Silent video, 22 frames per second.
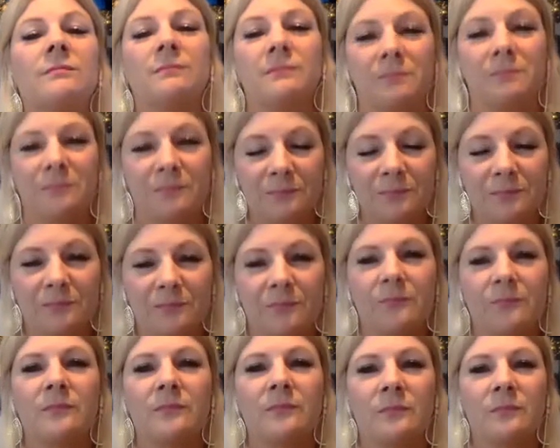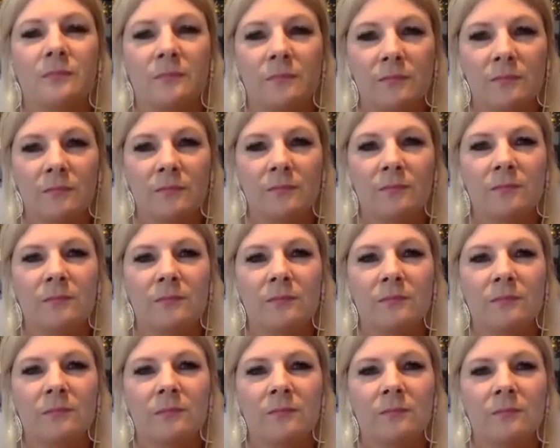
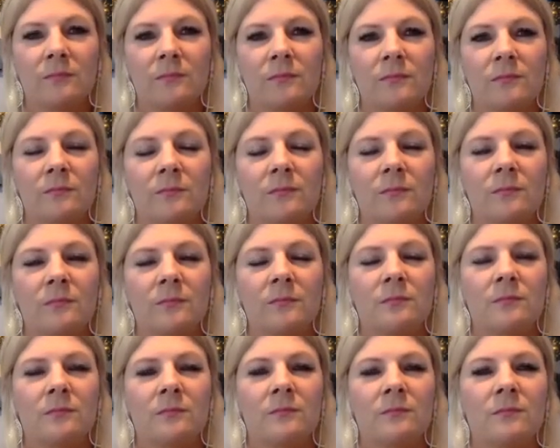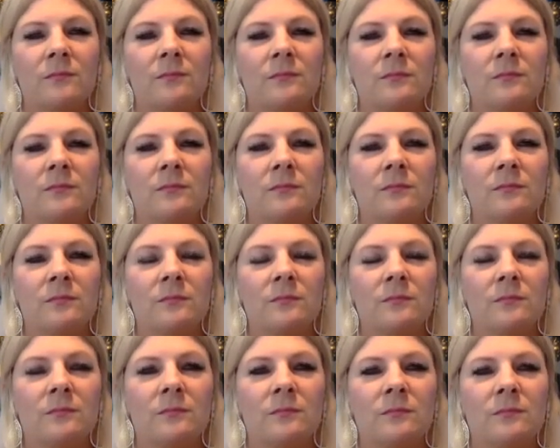
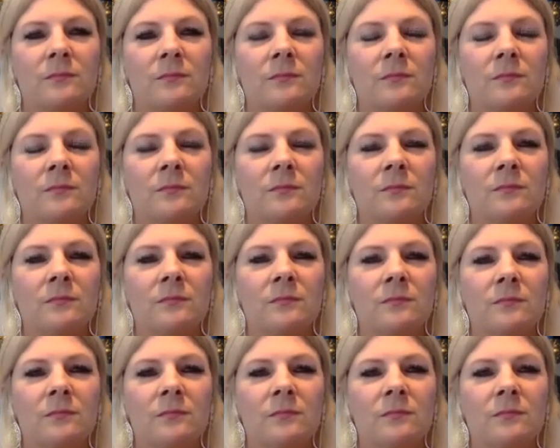[no speech]